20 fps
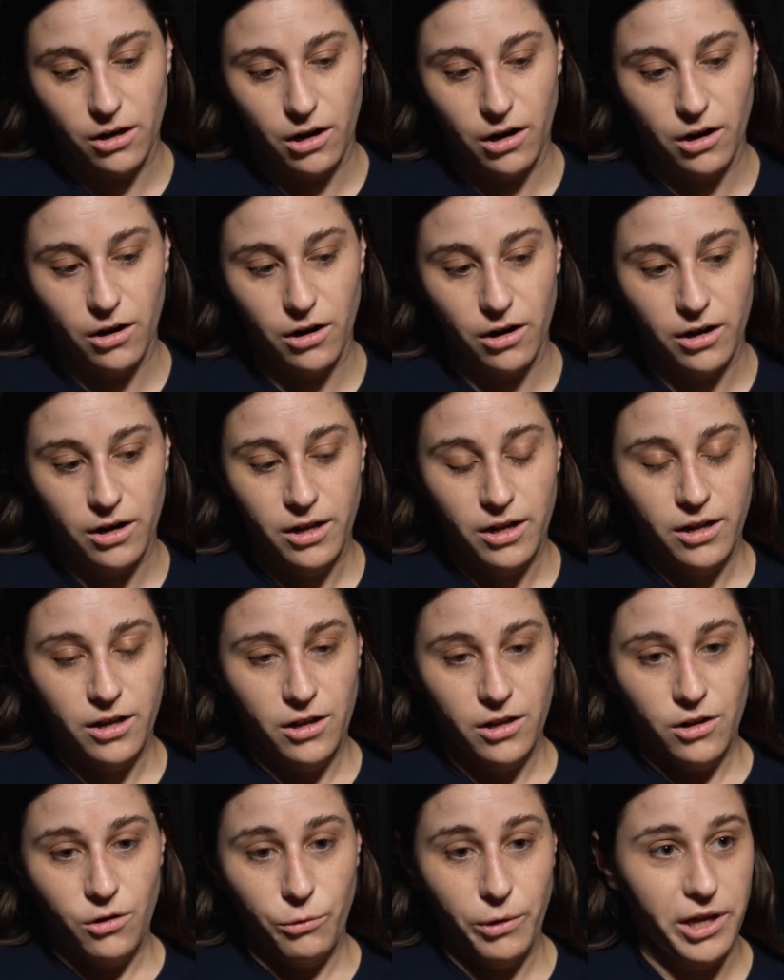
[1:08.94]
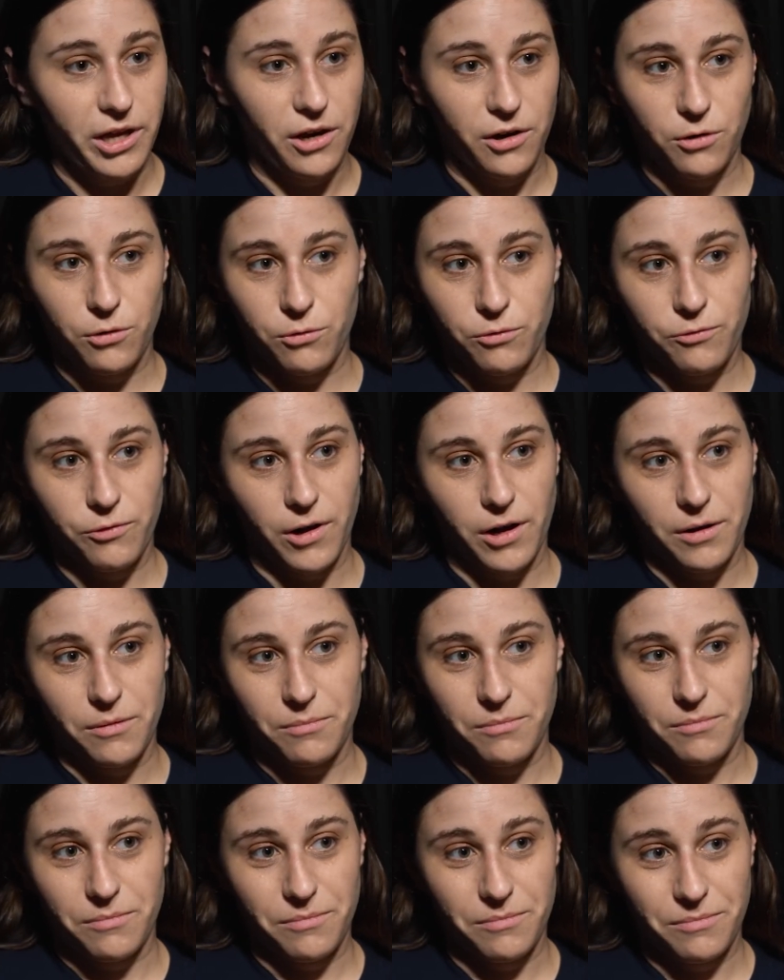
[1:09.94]
ER. We go
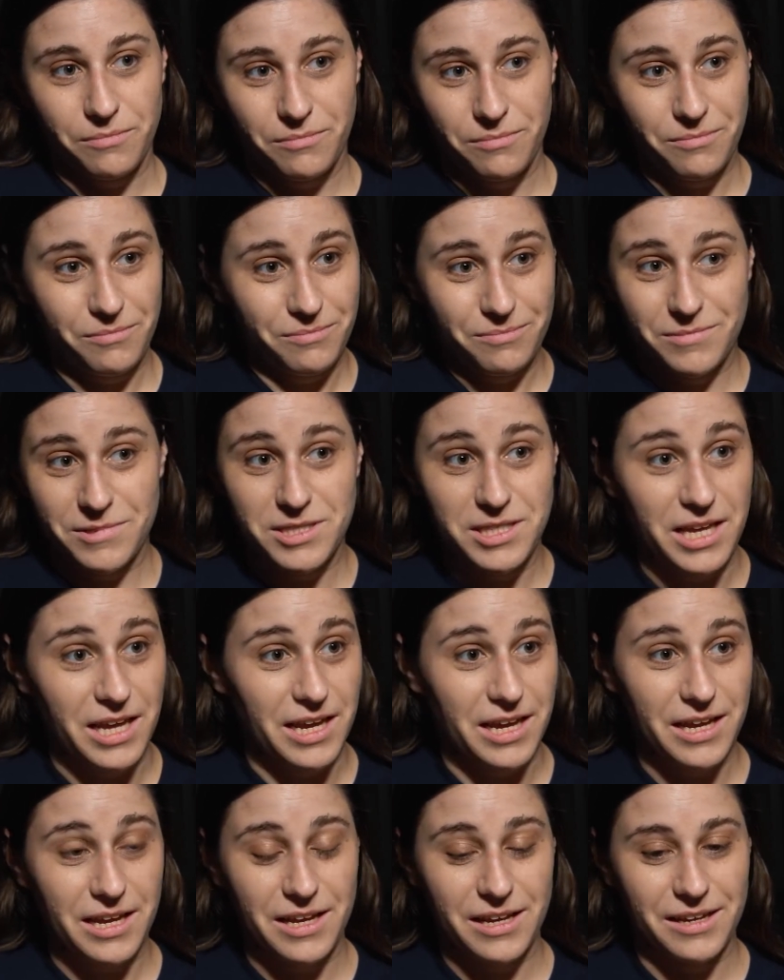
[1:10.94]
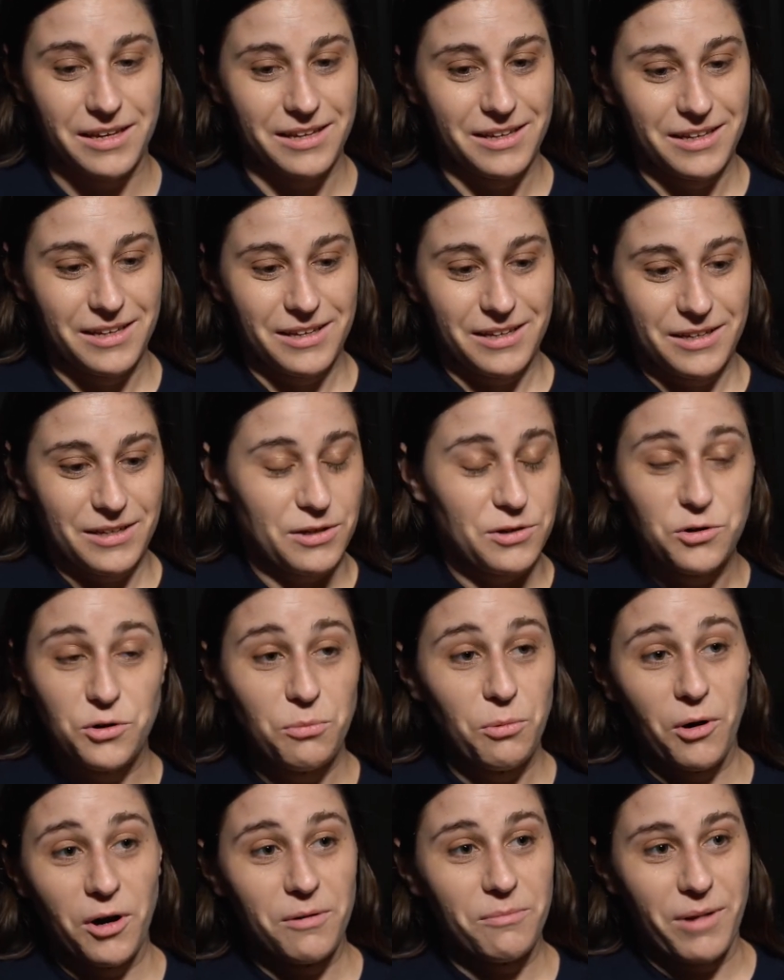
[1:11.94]
from seeing
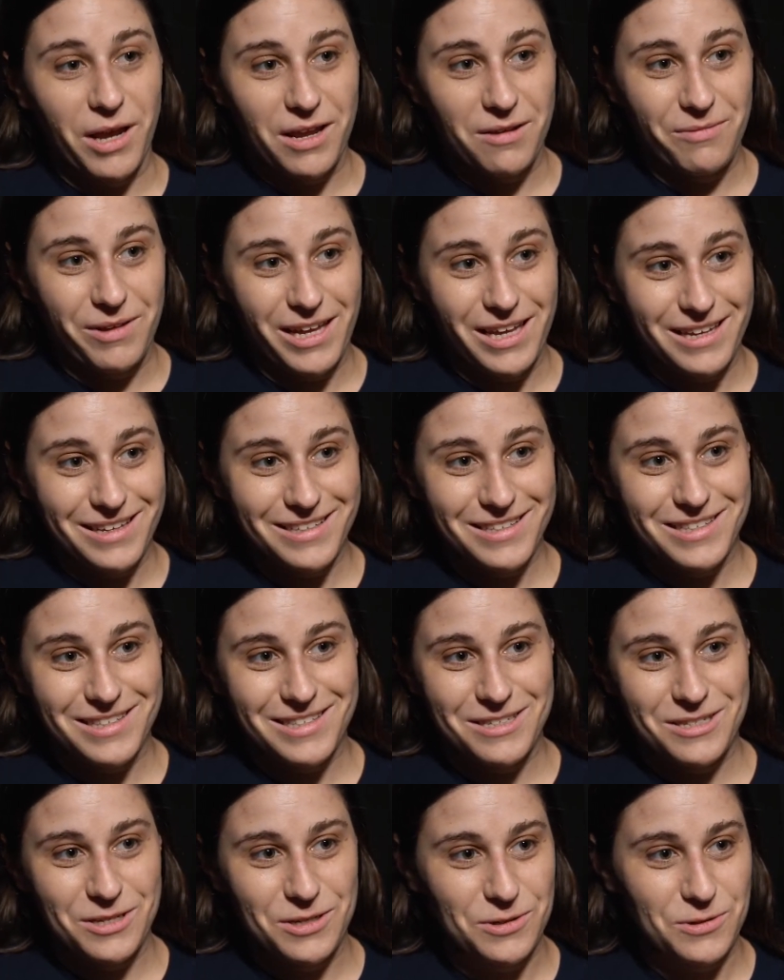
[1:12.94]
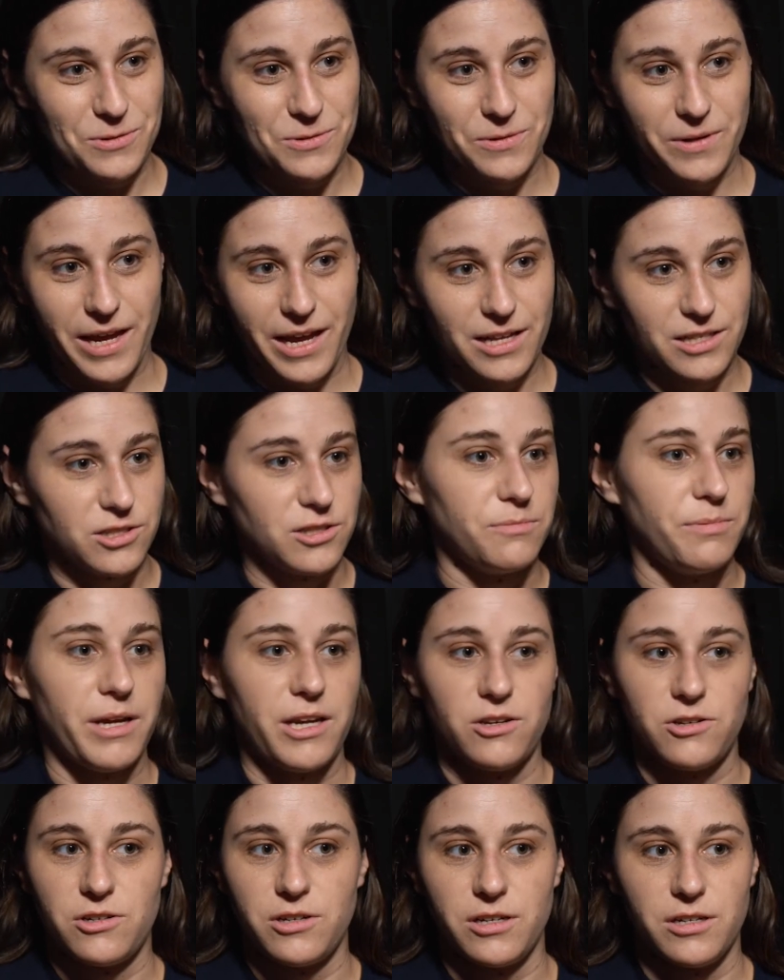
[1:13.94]
newborn babies to cancer
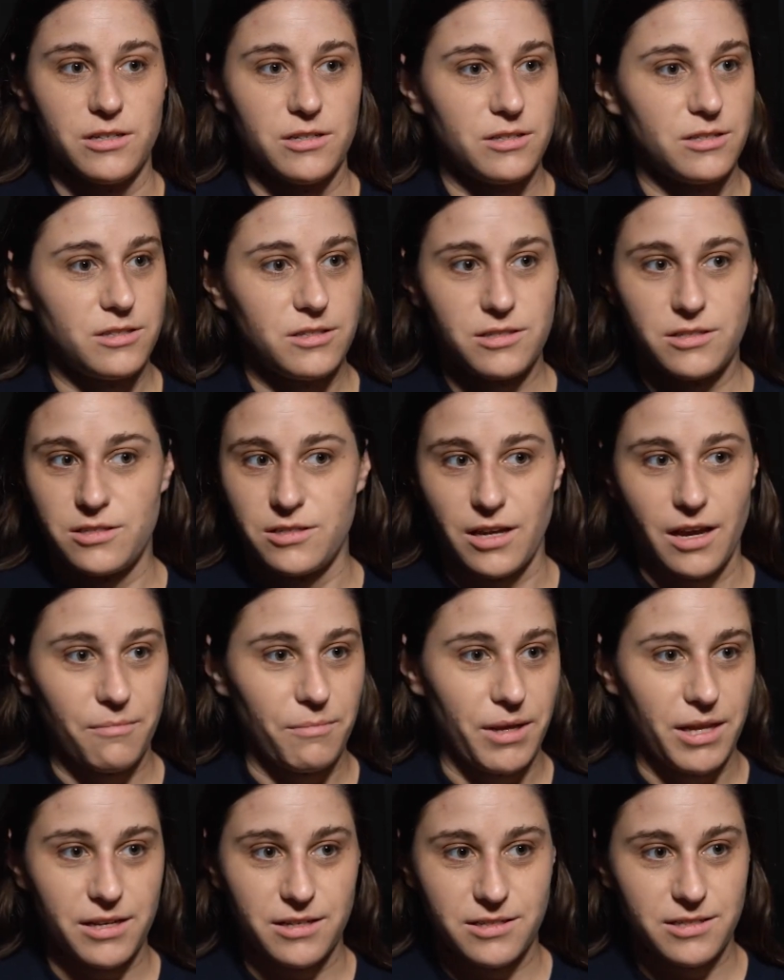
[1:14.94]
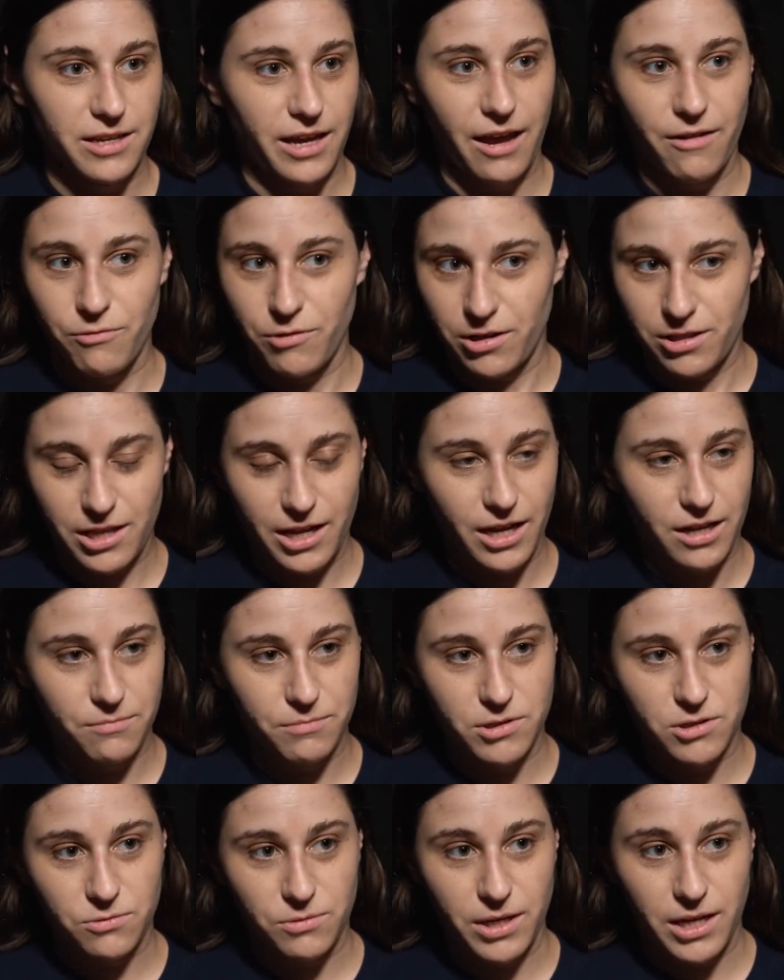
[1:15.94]
patients to I mean to everything in
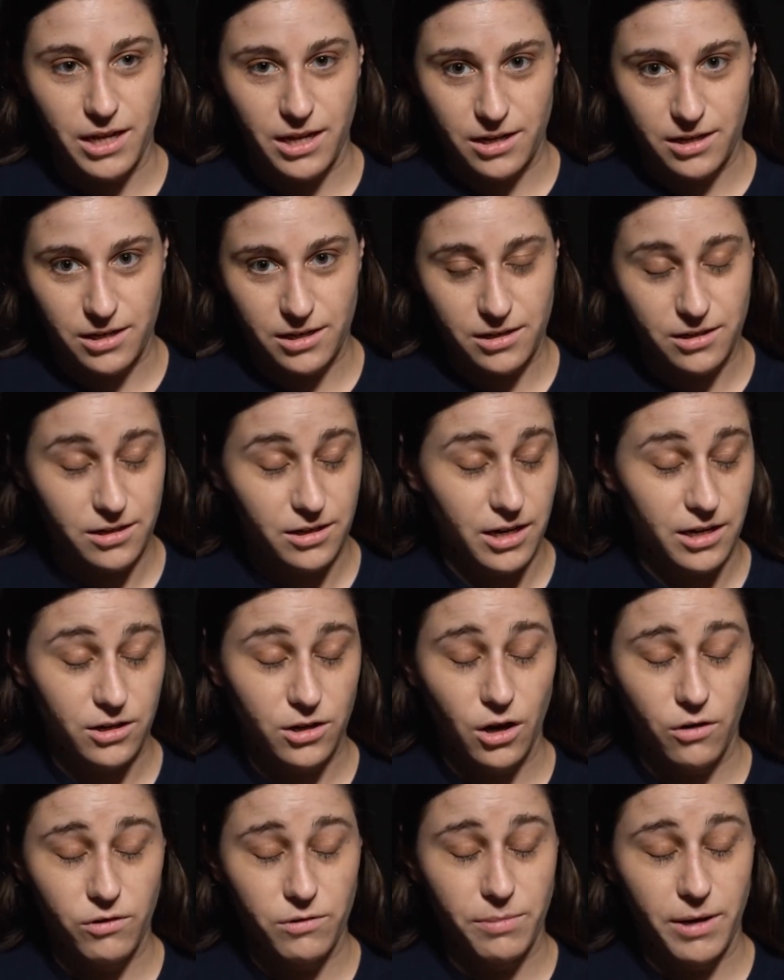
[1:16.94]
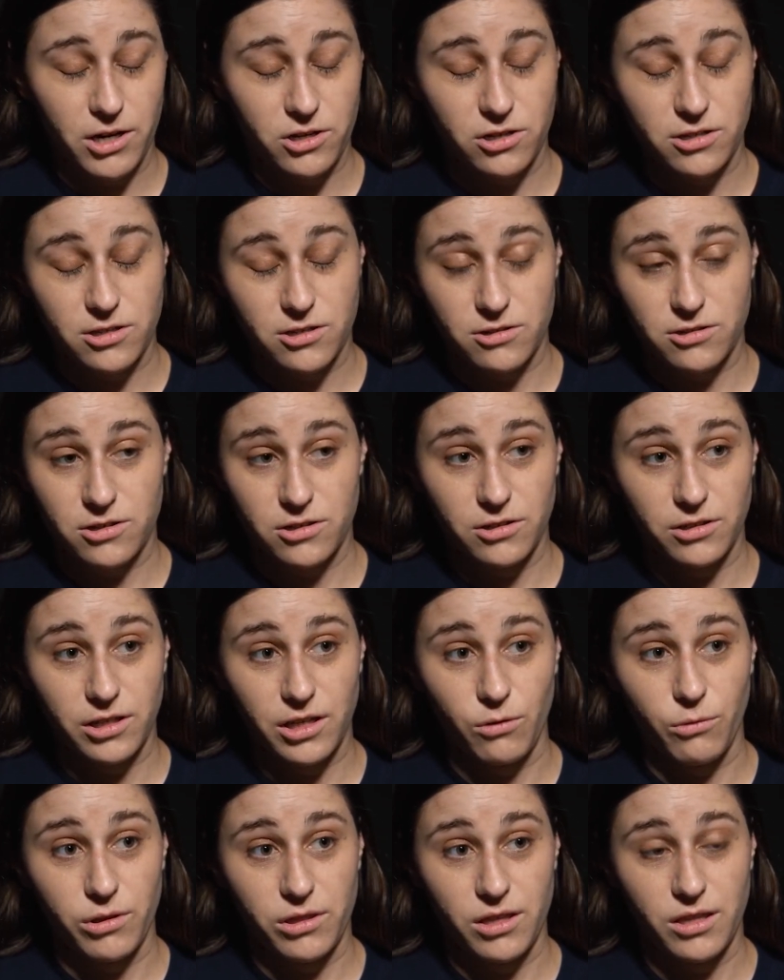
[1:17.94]
between, and and COVID patients are
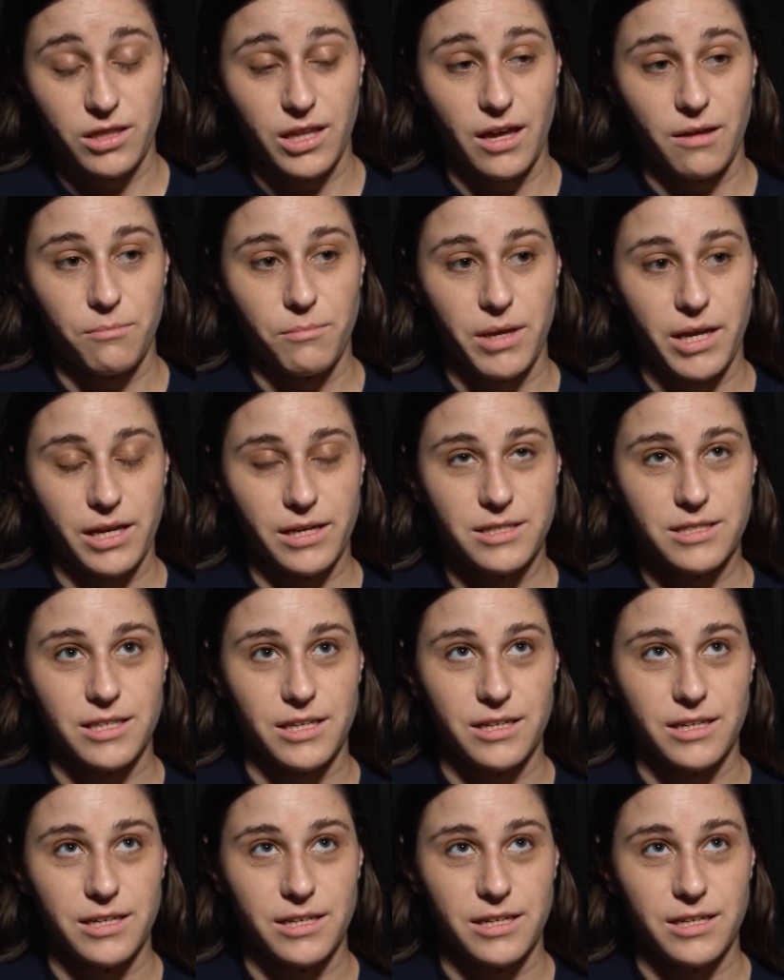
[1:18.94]
certainly within that mix.